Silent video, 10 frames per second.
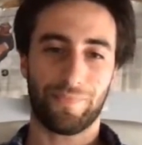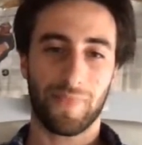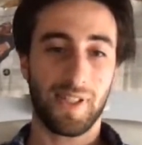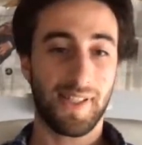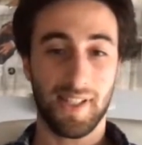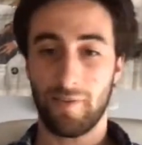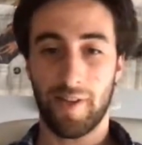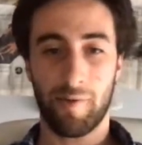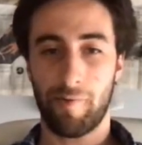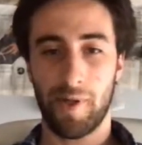Still
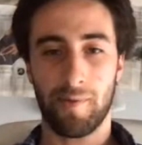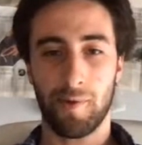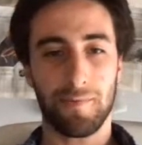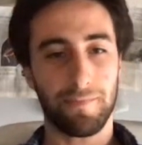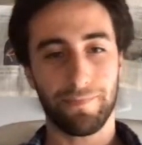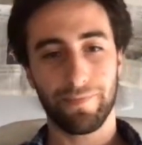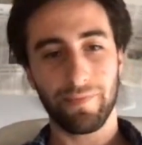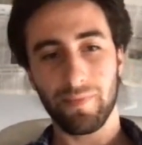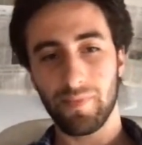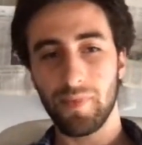very readable,
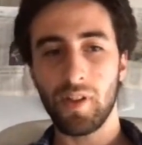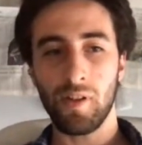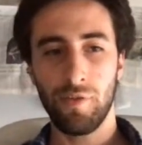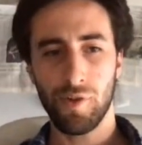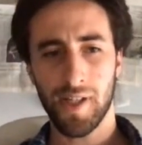4